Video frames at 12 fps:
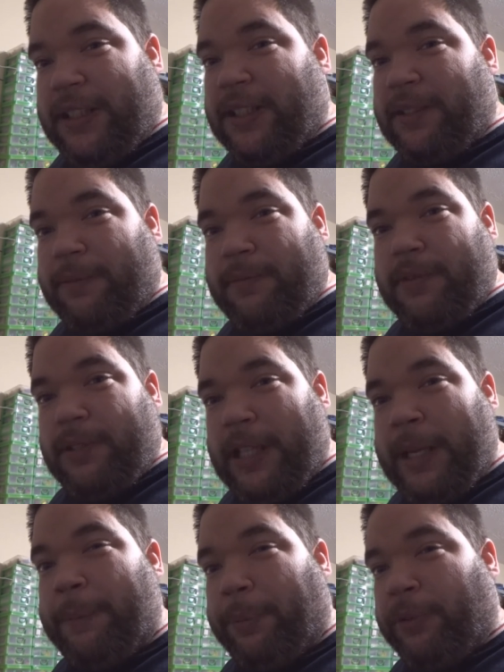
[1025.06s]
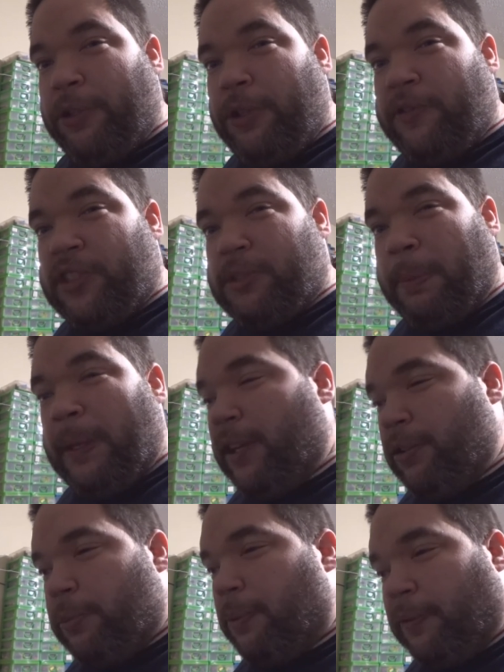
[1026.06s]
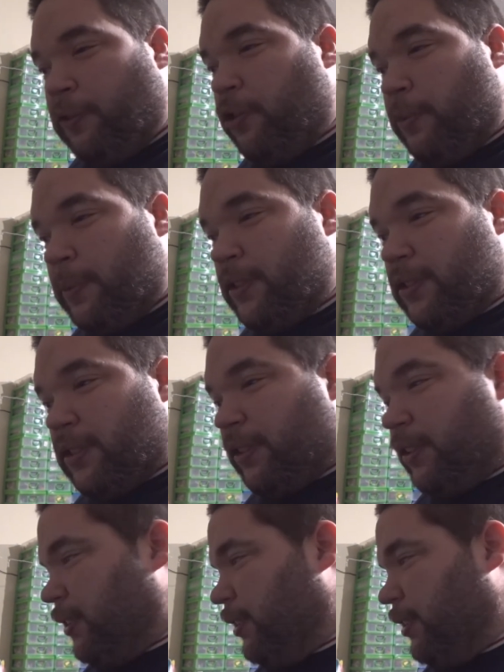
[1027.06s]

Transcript: didn't improve speed or performance.